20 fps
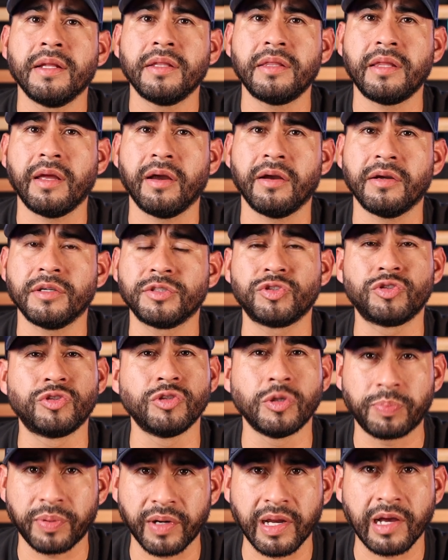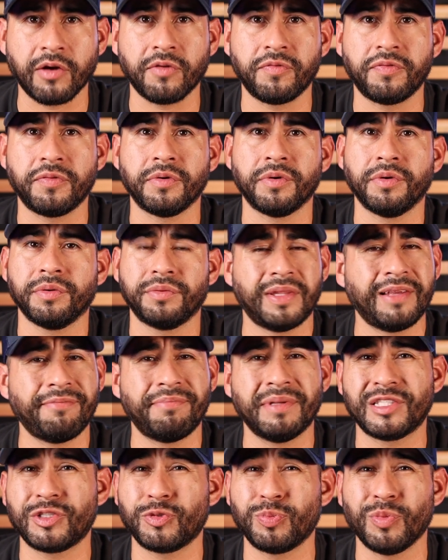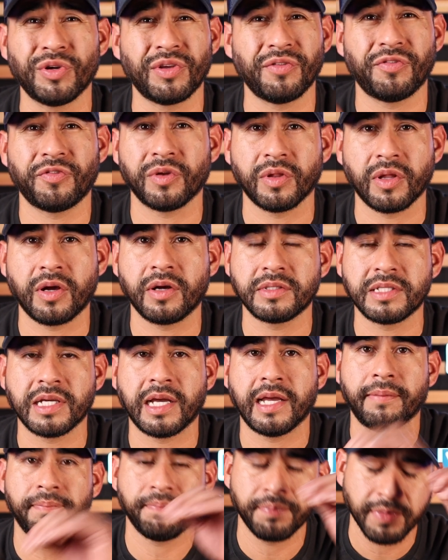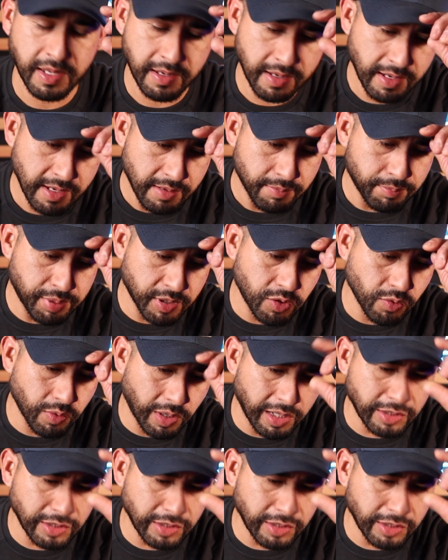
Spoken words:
They're super helpful. They've been smoking for a long time. But